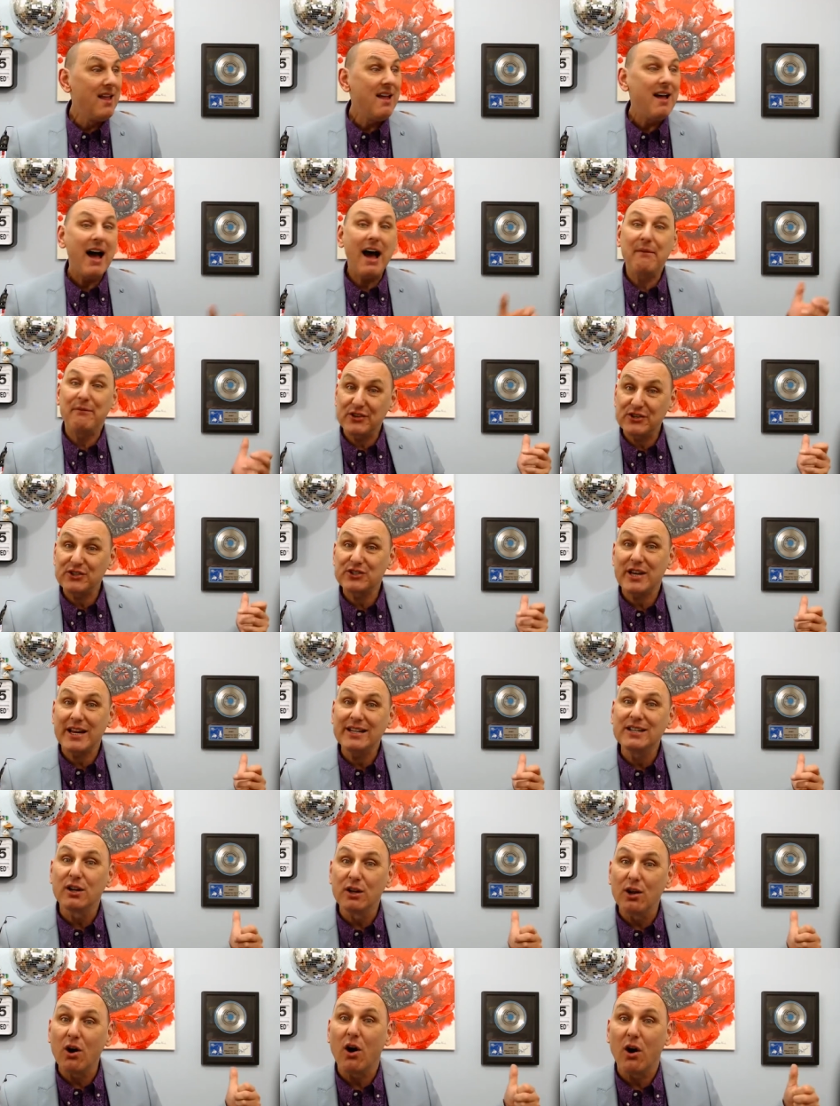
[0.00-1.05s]
Have you seen
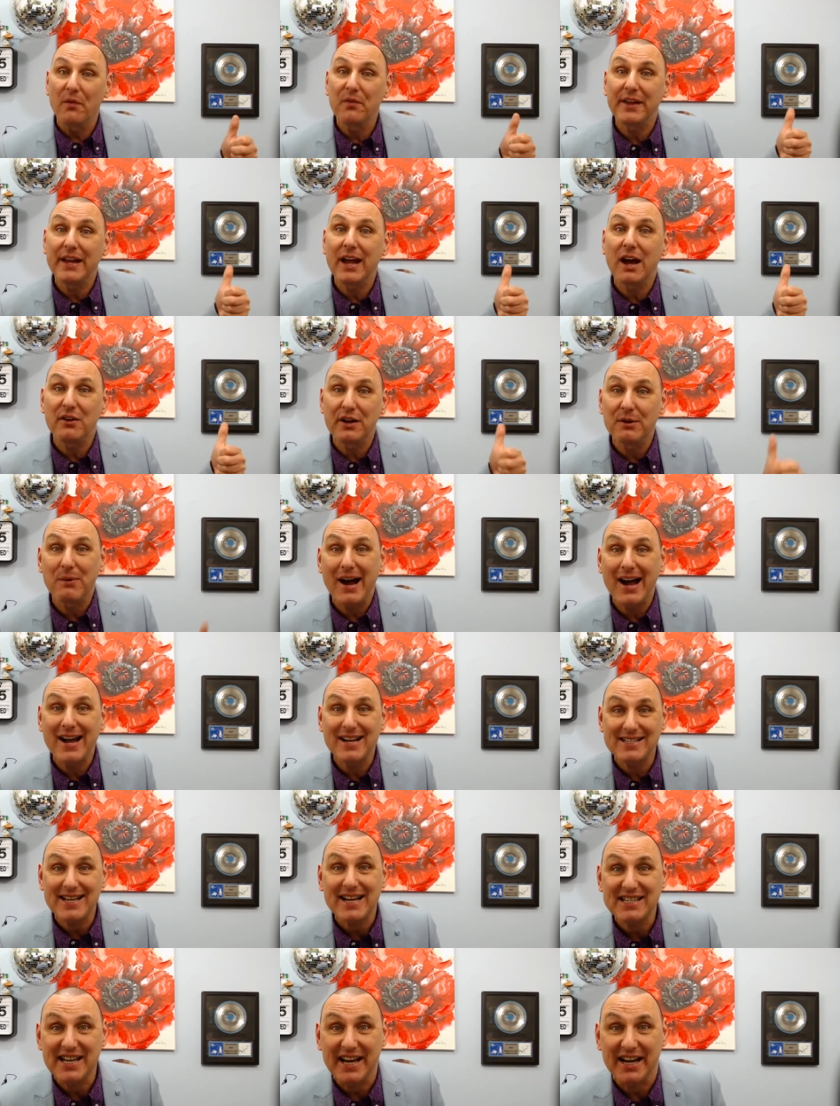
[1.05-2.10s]
the lot on The Only Way is
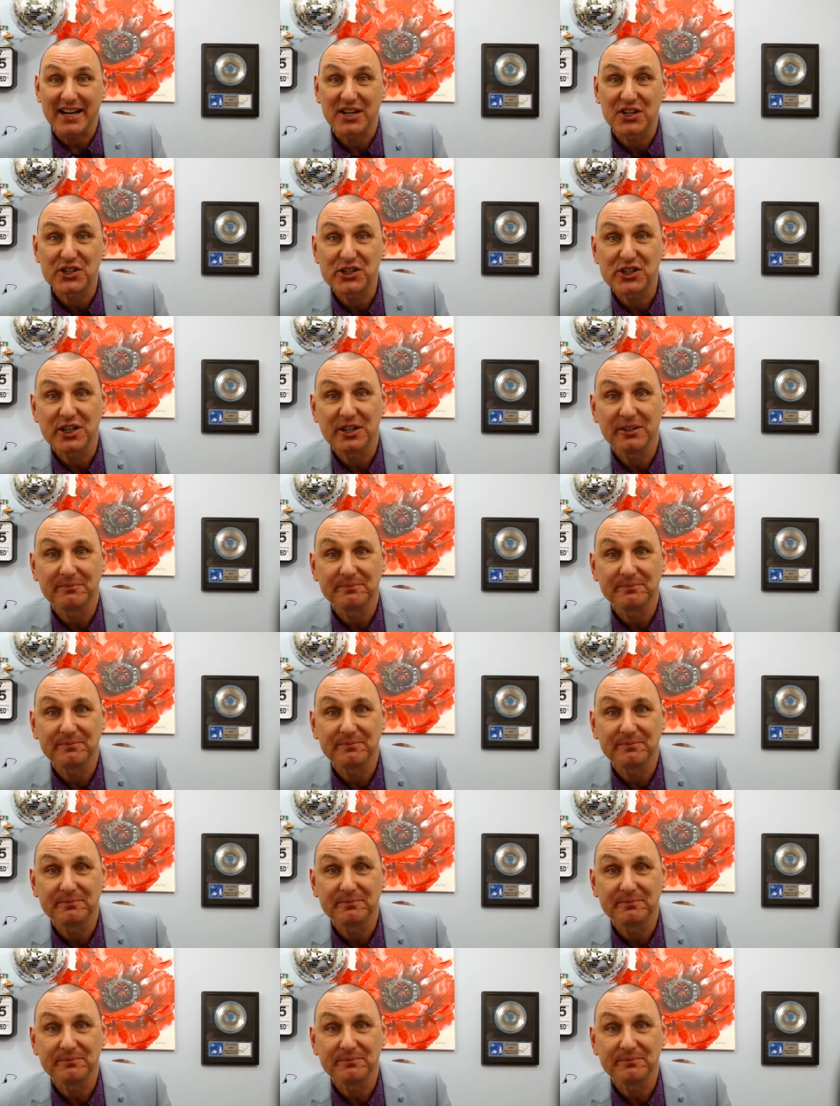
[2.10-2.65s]
Essex?